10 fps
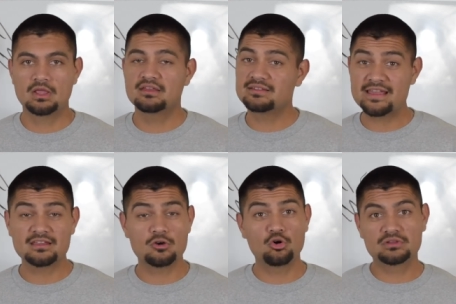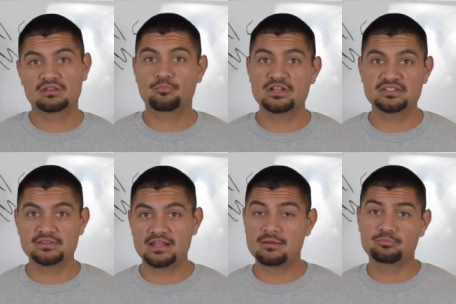It's like an old expression
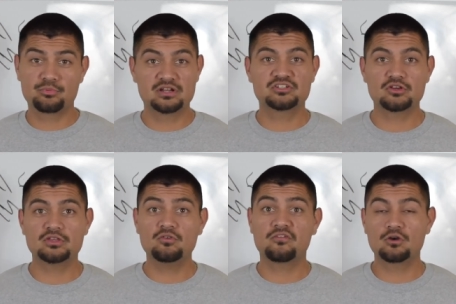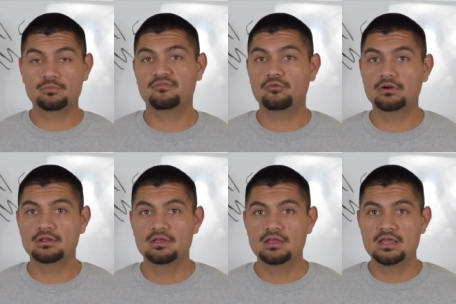that I'm pretty sure you've heard
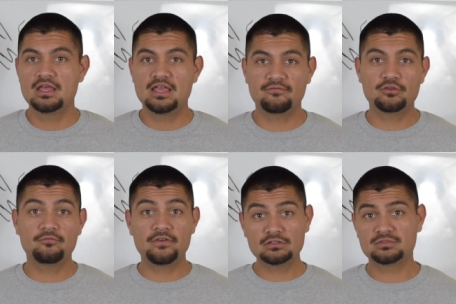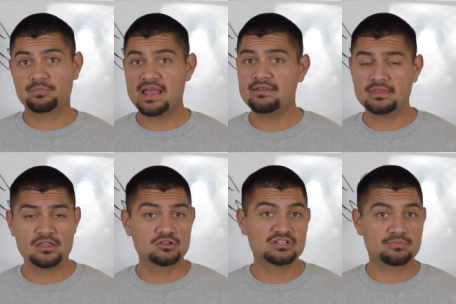before. If you fail to plan, then
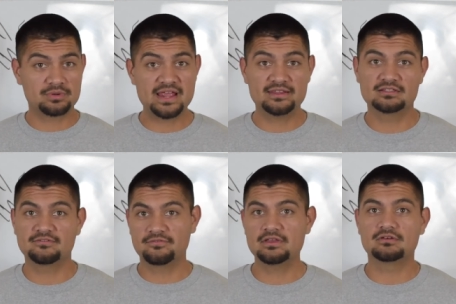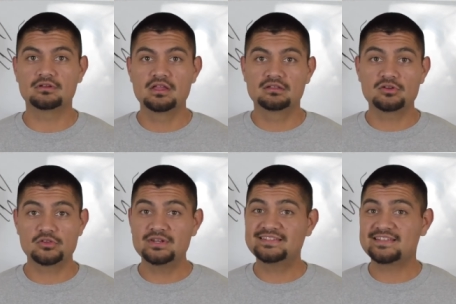you're just planning to fail. So
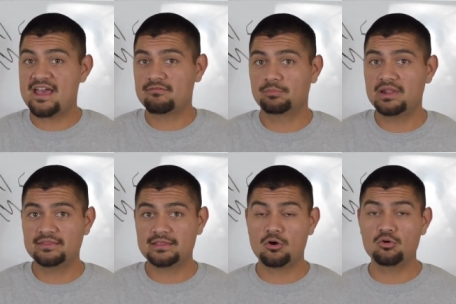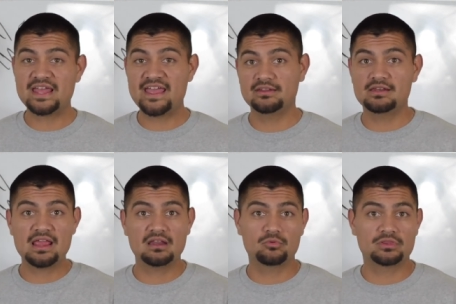you need to have a plan that goes hand in
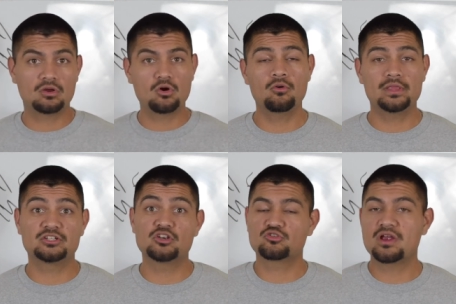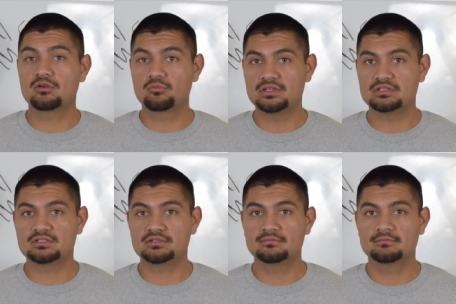hand with the goal that you're trying to
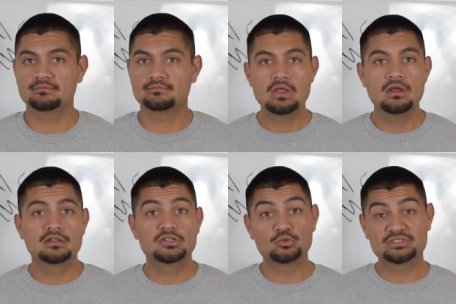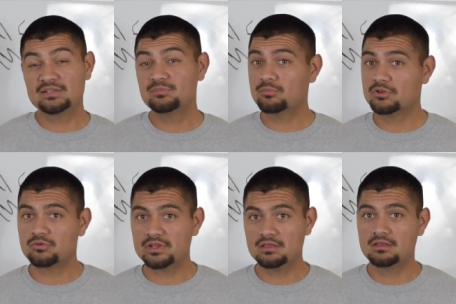reach. So tip number
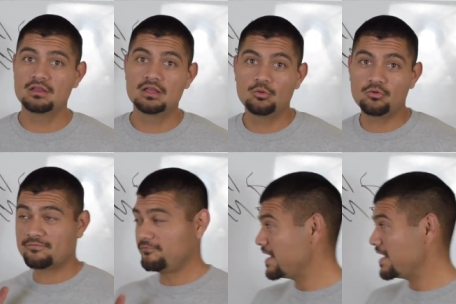three, when